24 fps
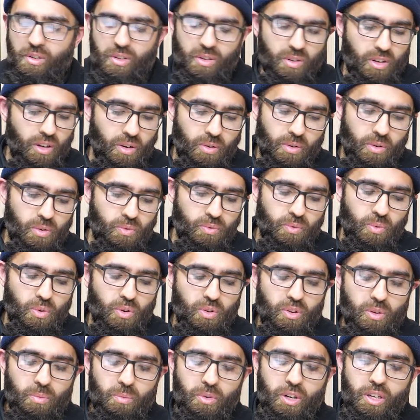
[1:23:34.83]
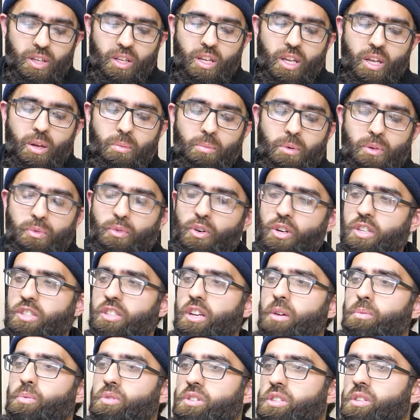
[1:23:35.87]
I can't go through all of them, right? But for
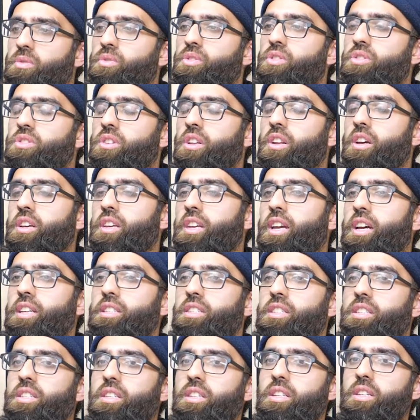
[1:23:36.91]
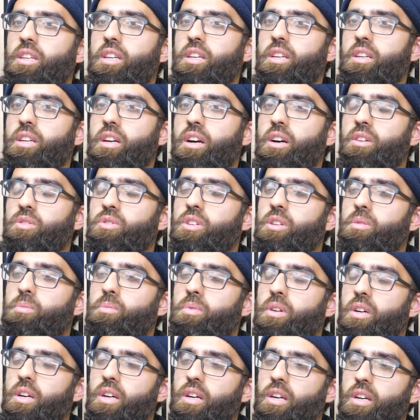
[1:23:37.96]
example, in Sifatul Salah, he has Khatib,
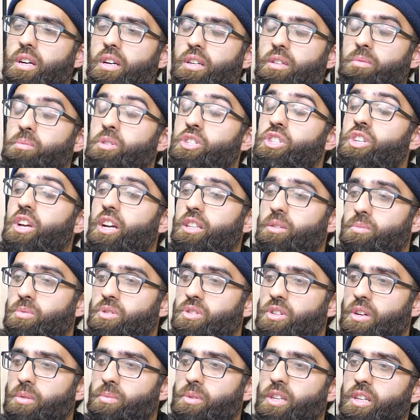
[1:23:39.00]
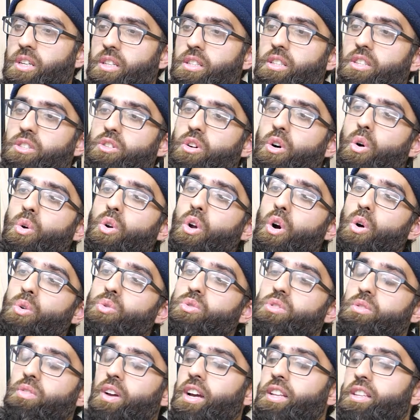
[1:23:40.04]
in Mishkāt al-Masābīh, there's a whole
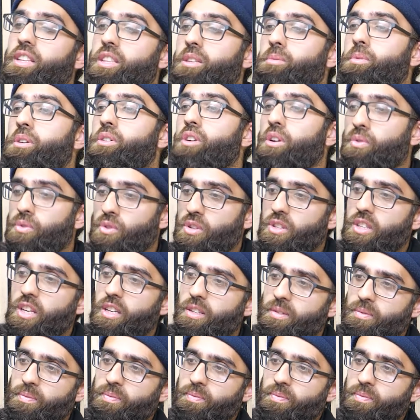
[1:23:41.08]
host of hadith about Rafi Yadayn.